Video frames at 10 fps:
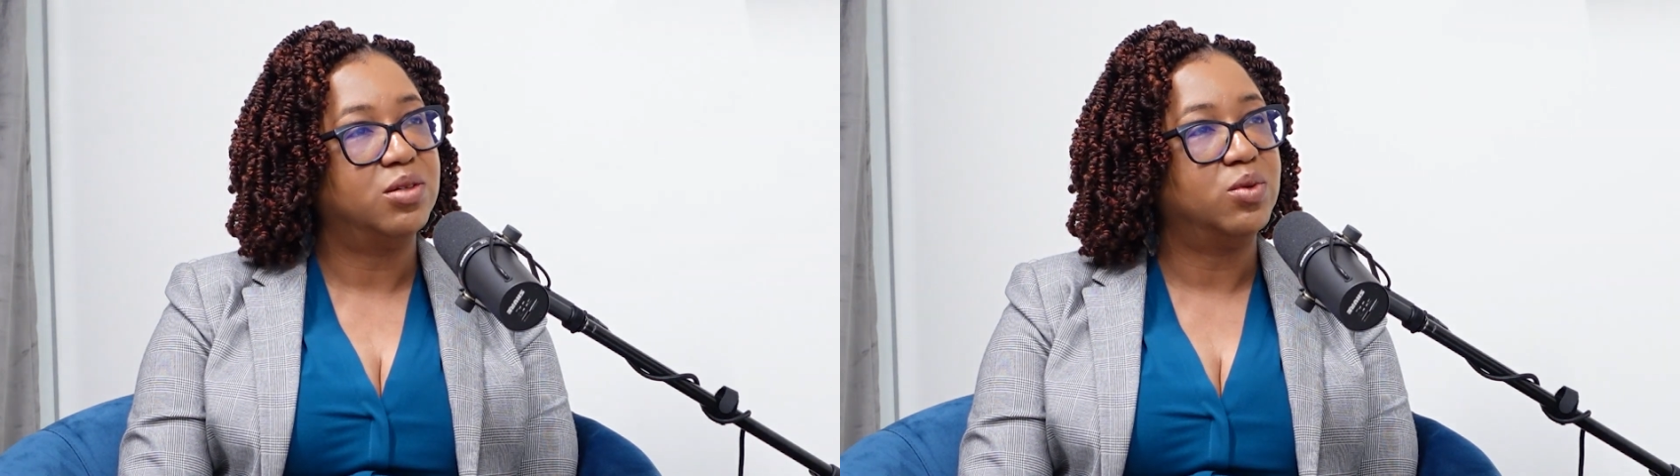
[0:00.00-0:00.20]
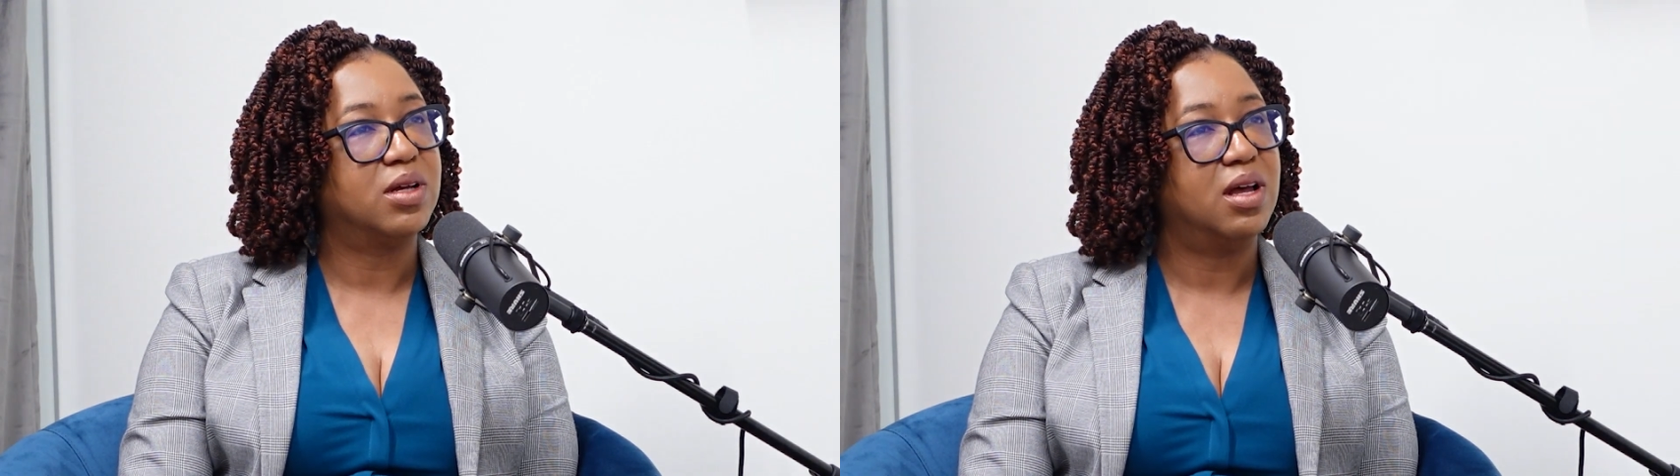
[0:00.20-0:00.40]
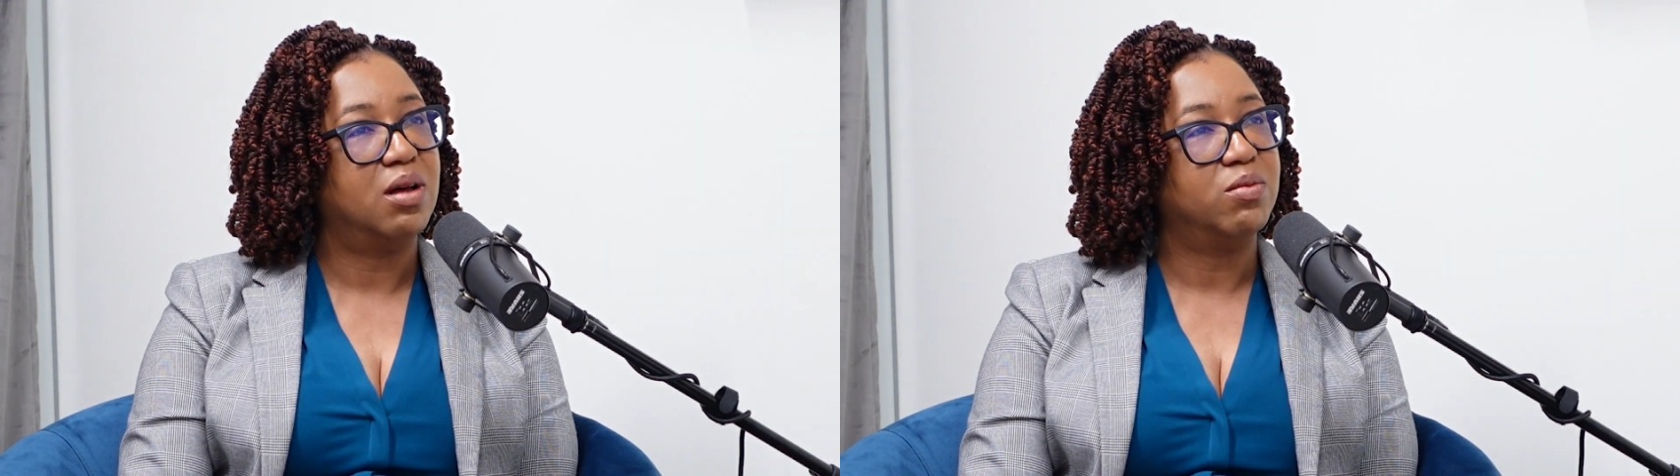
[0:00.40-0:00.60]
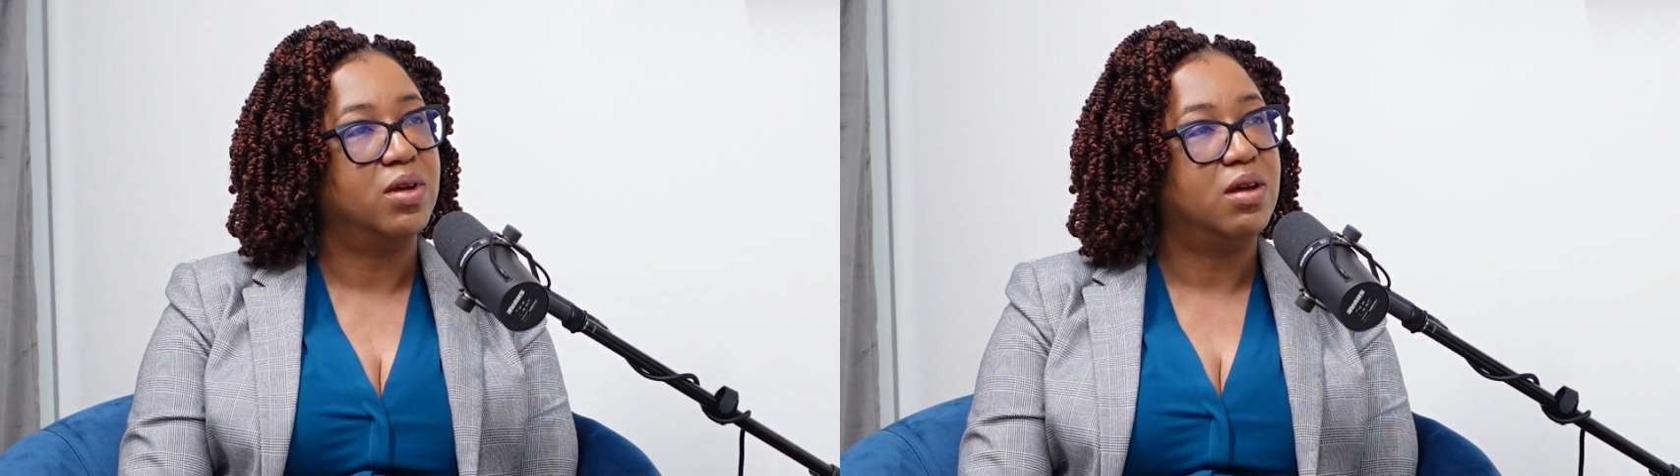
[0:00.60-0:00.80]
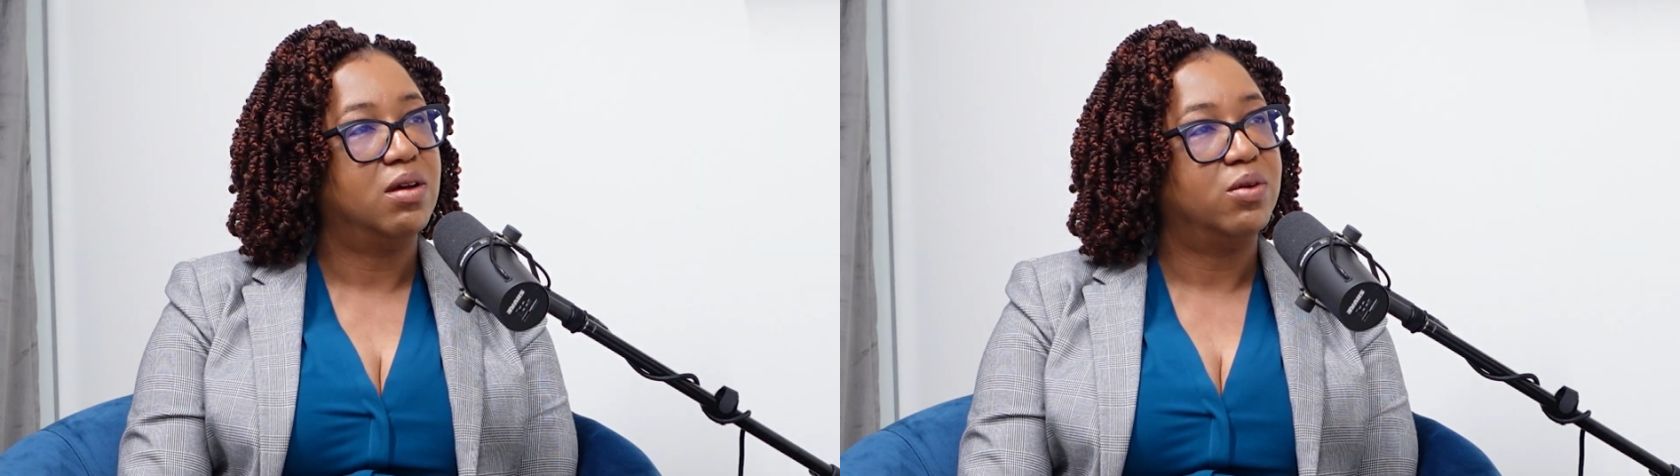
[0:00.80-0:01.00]
will come
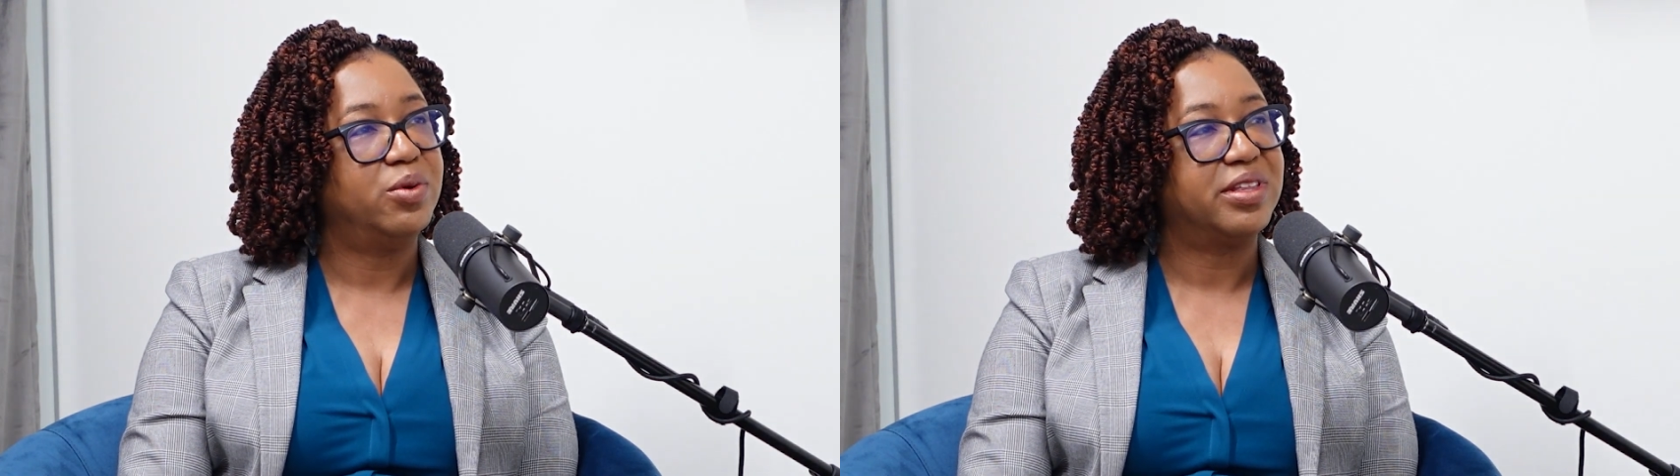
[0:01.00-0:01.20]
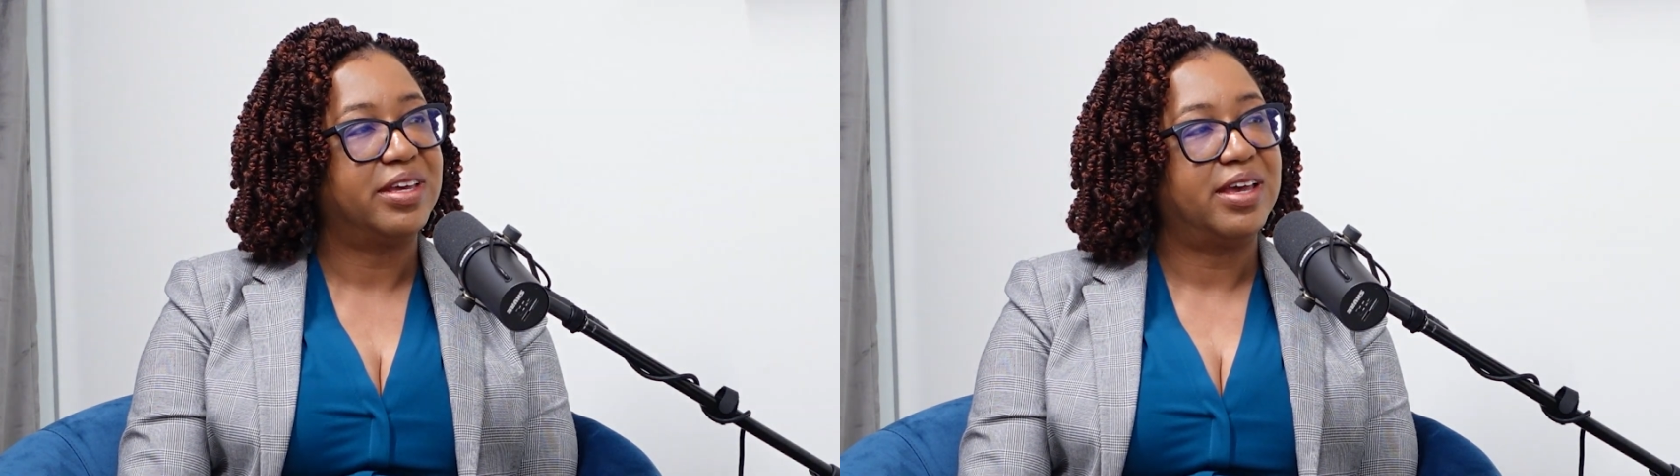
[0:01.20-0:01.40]
with